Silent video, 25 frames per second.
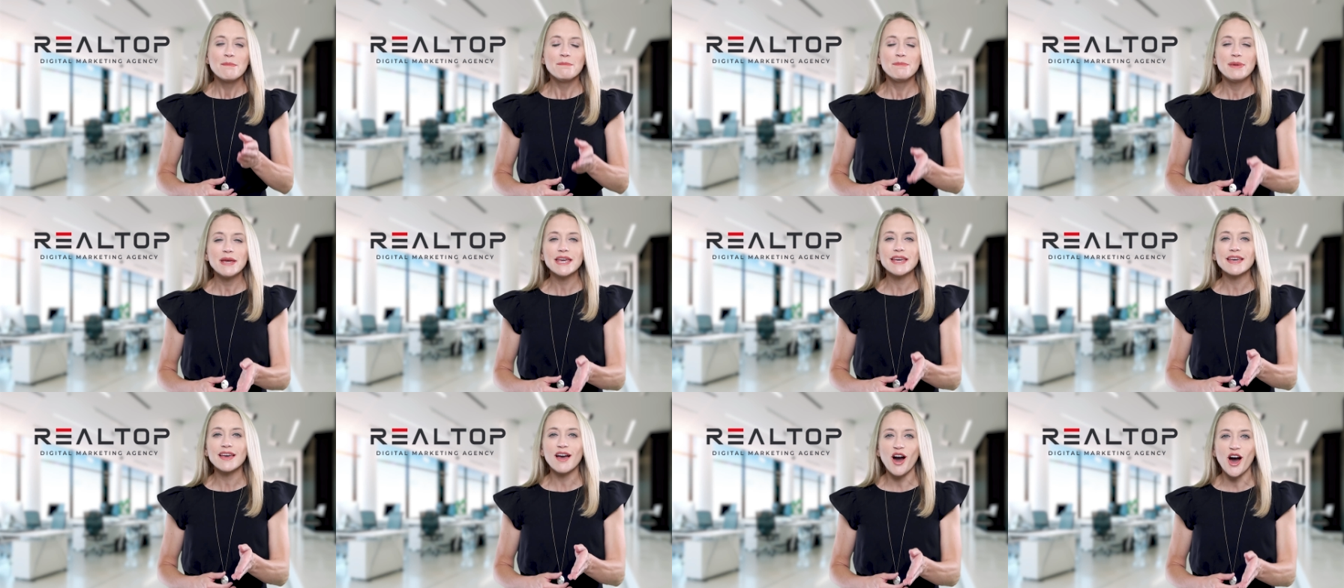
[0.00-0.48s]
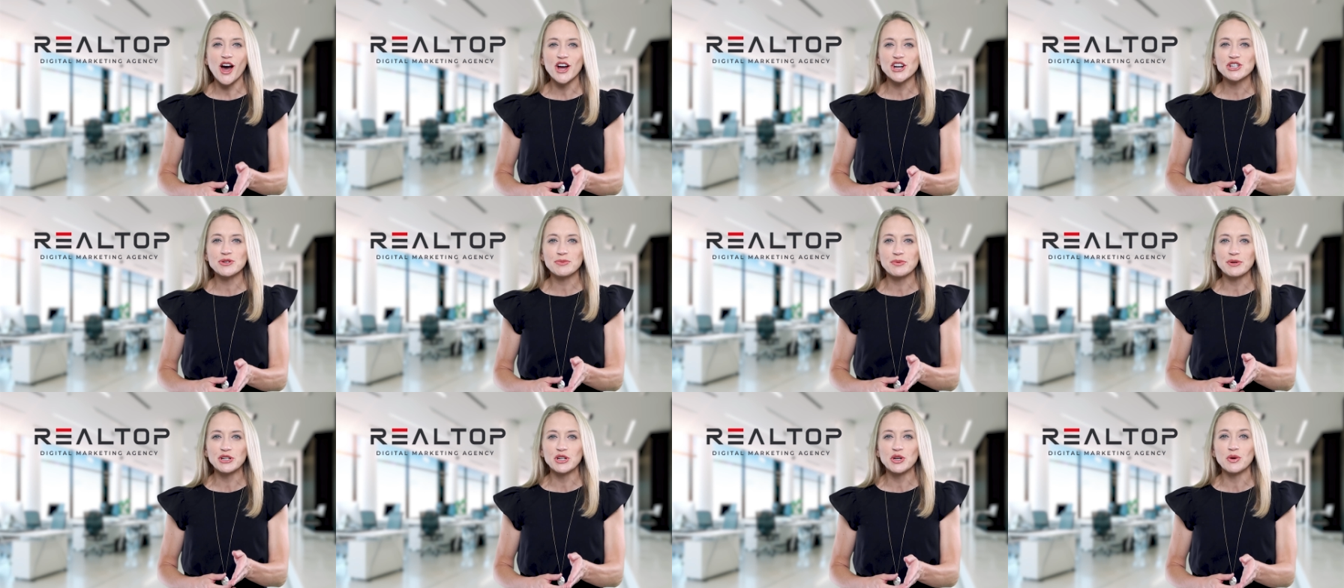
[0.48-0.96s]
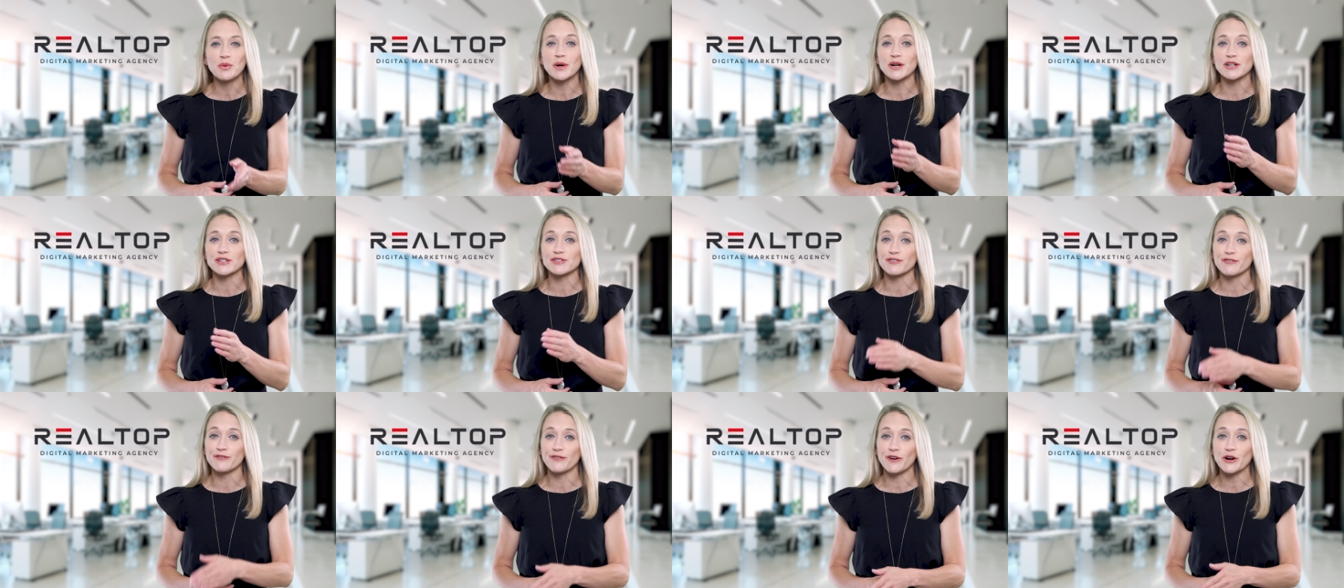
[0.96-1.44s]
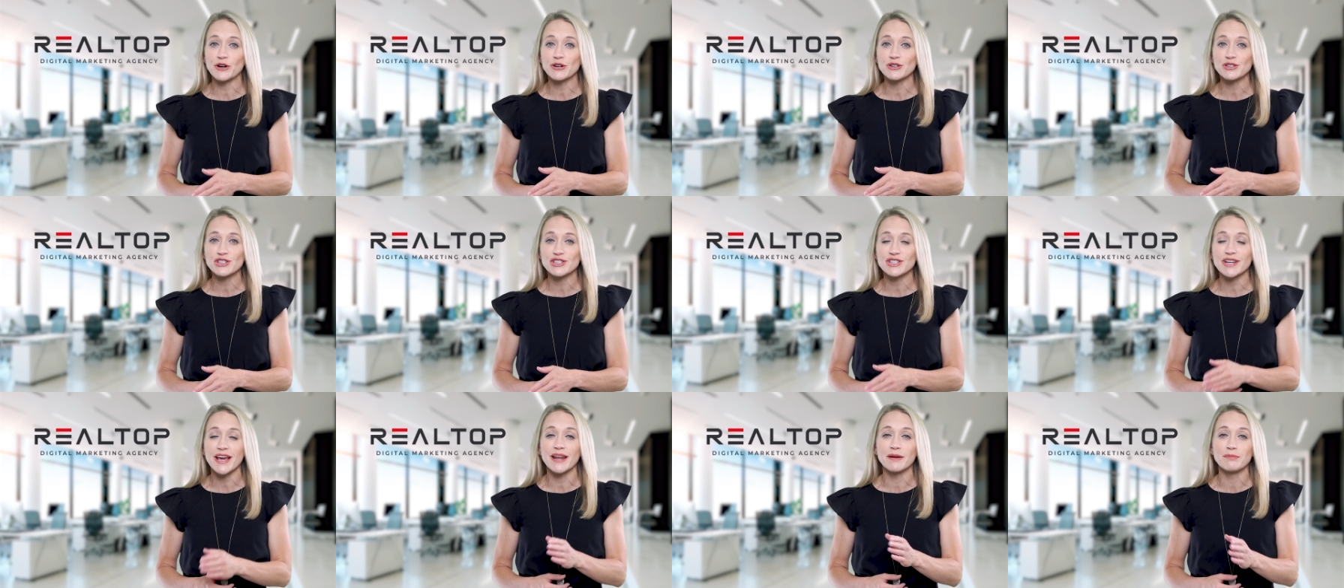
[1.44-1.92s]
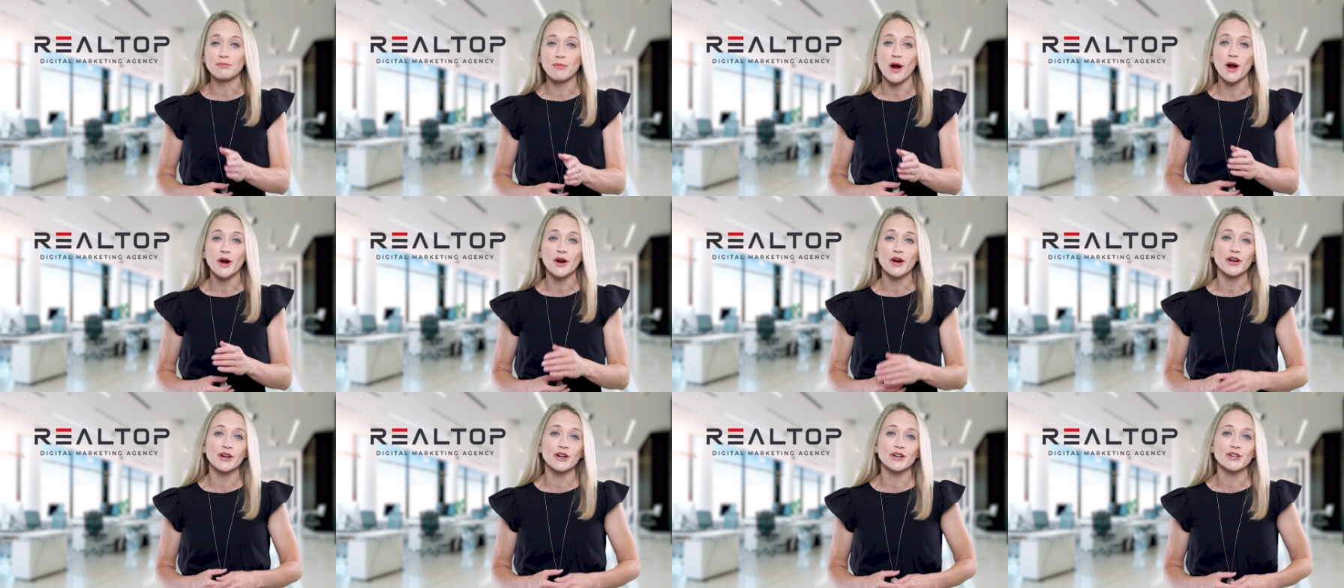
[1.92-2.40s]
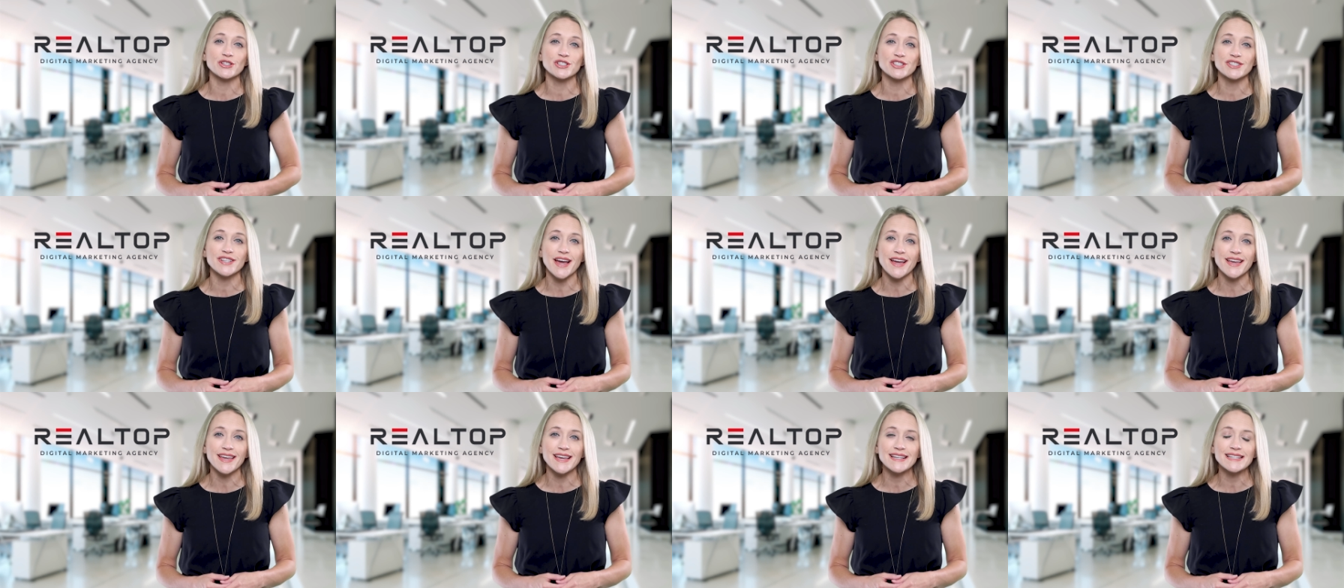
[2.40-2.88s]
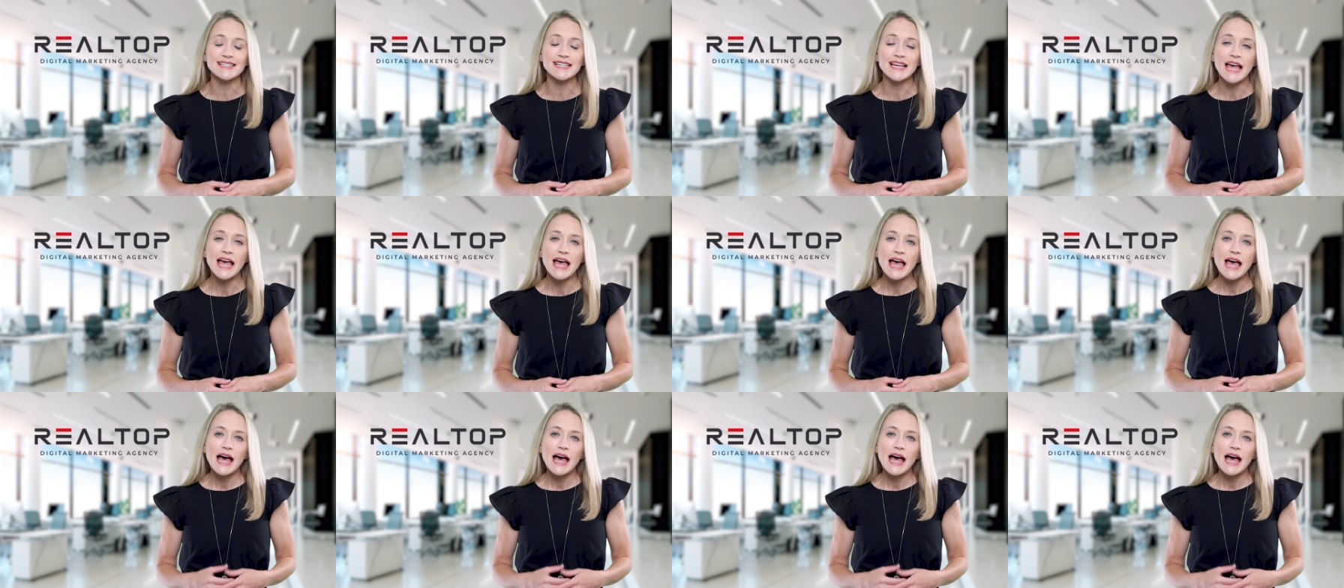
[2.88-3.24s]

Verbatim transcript: Being entrepreneurs first and marketers second